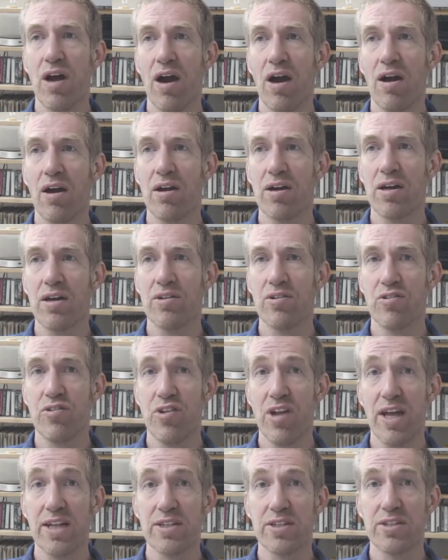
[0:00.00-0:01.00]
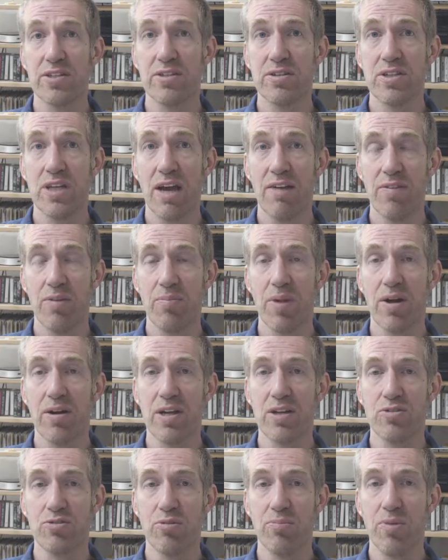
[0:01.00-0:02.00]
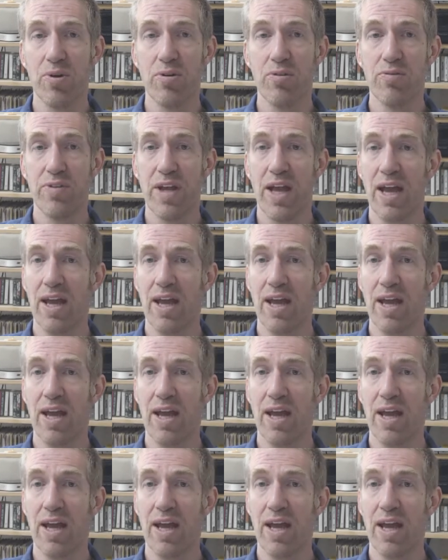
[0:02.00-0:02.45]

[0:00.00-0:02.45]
our consent to have the blockage removed.